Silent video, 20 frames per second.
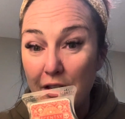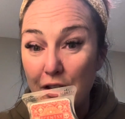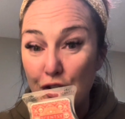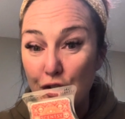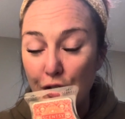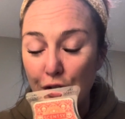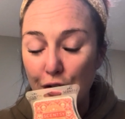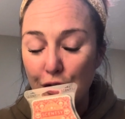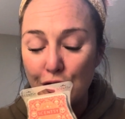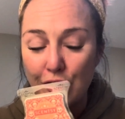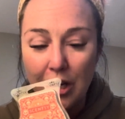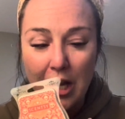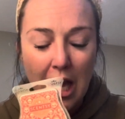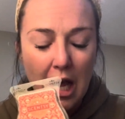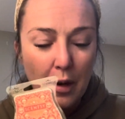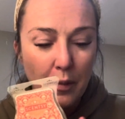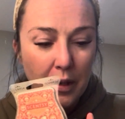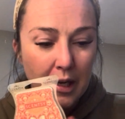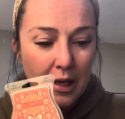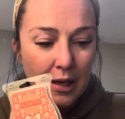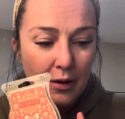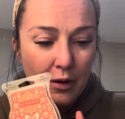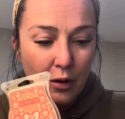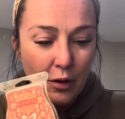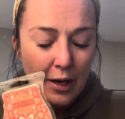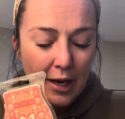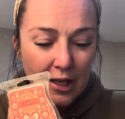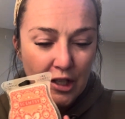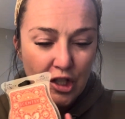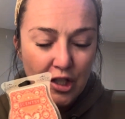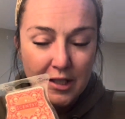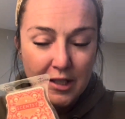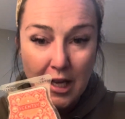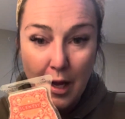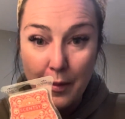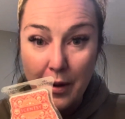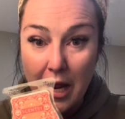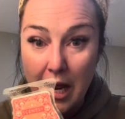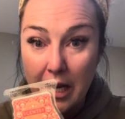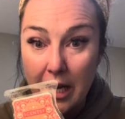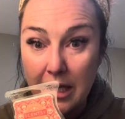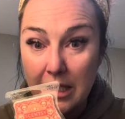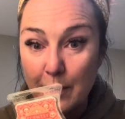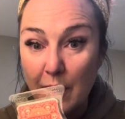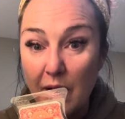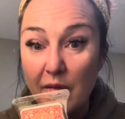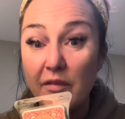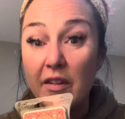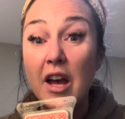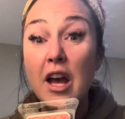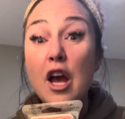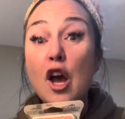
the trick or treat Halloween collection that's coming out next month,